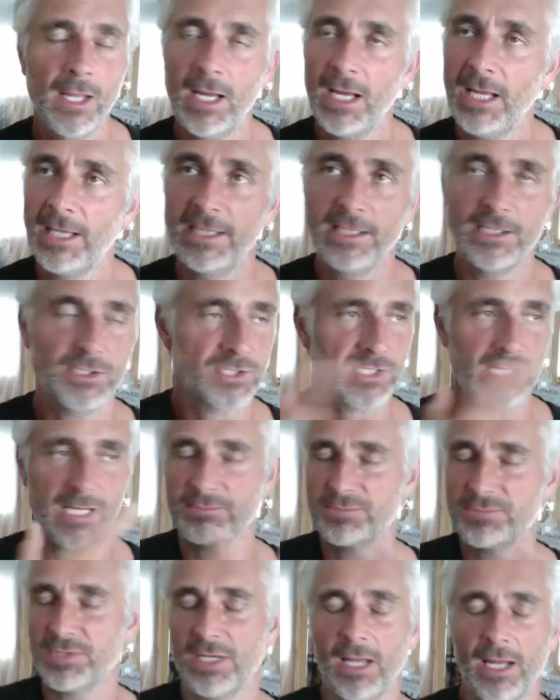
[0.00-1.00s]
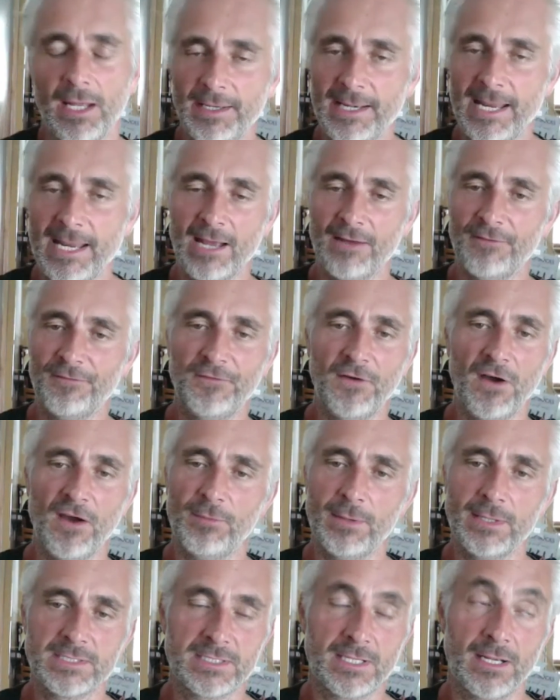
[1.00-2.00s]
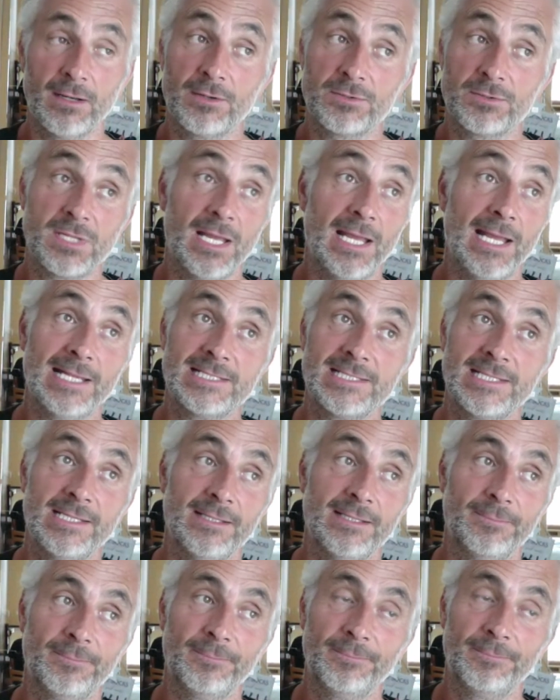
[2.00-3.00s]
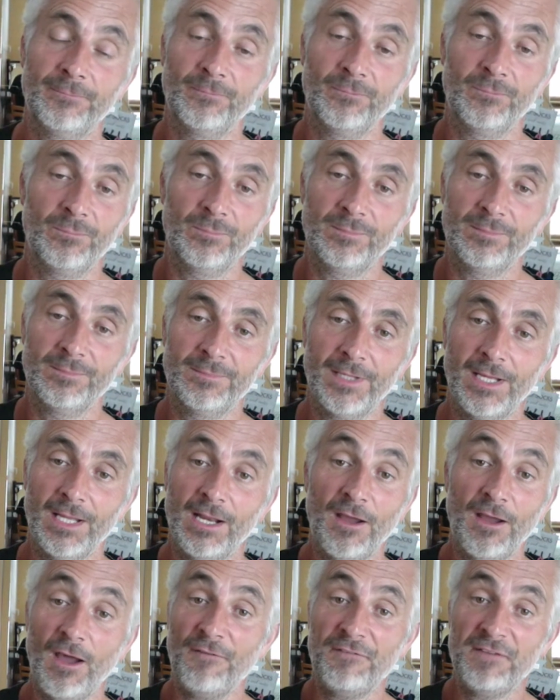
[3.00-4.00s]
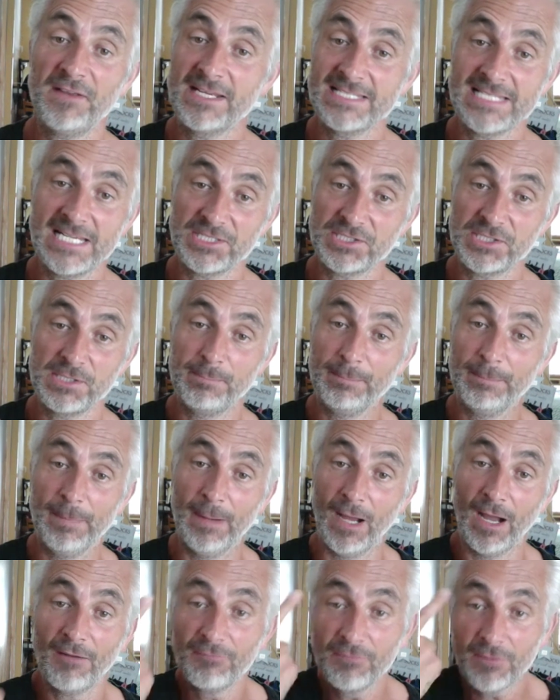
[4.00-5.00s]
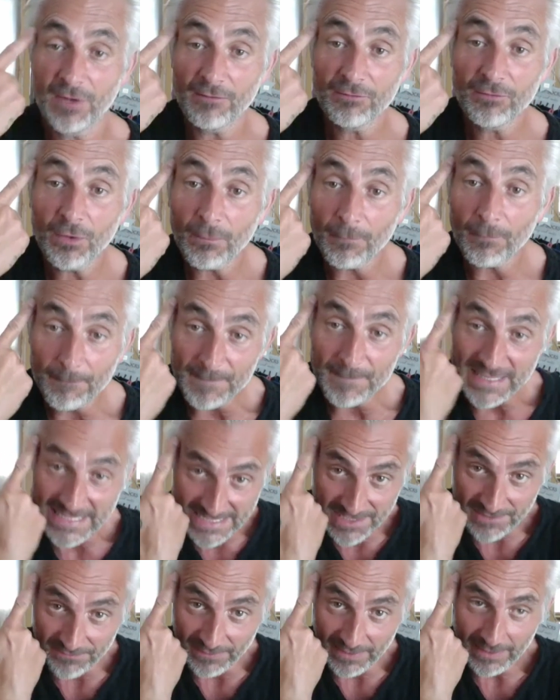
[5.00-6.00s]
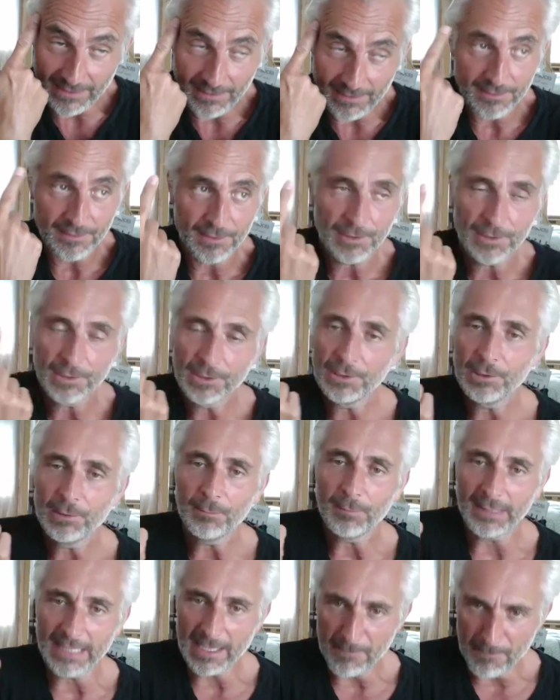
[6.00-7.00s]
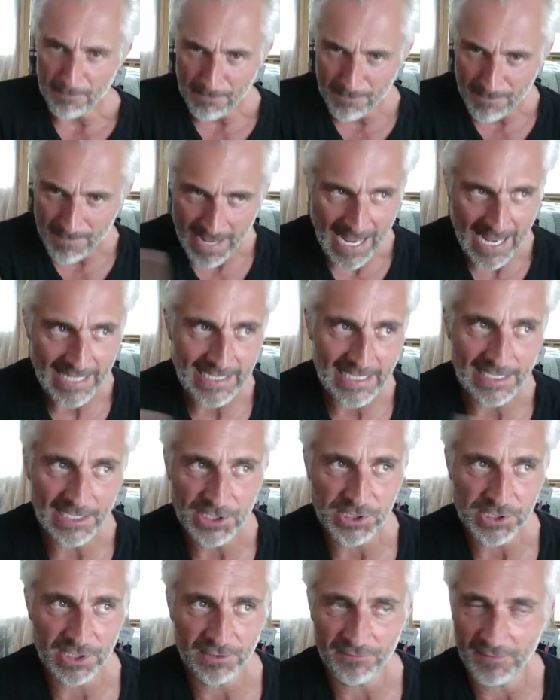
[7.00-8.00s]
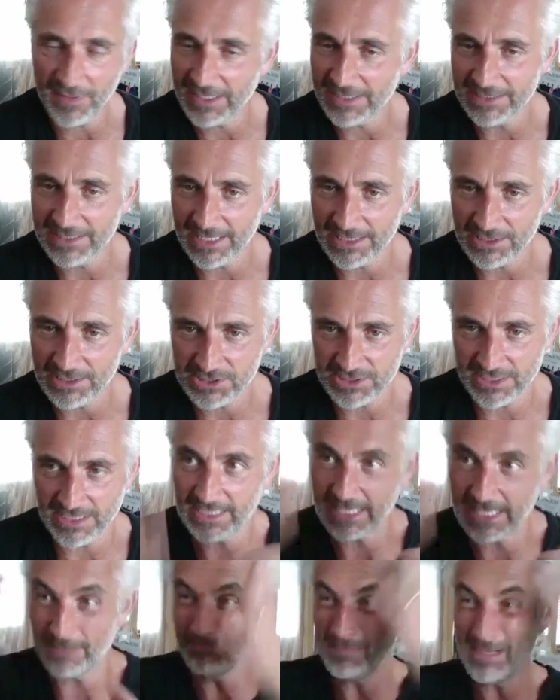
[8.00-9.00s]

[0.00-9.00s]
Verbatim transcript: And it just come to like now, five weeks ago, I was like, that's it. And I, I think it's actually, I've, I've got bits of it, but that mad energy of ADHD, that